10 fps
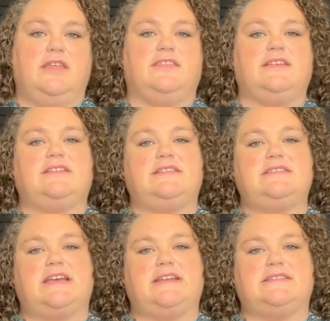These
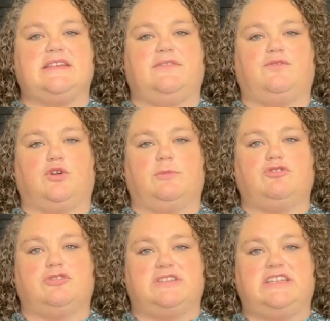insights inform
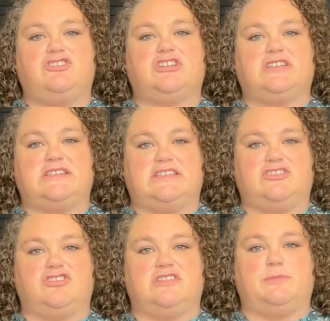strategic
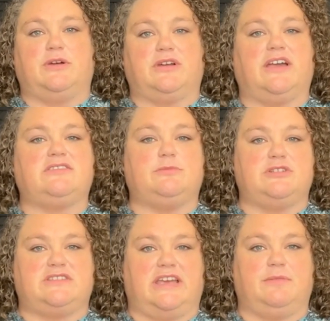decisions about customer
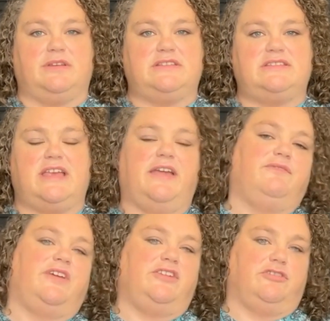segments and
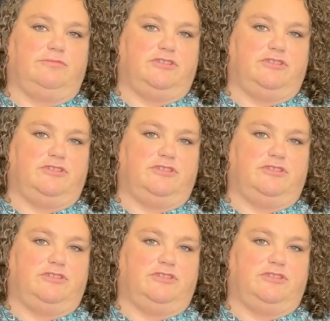vendor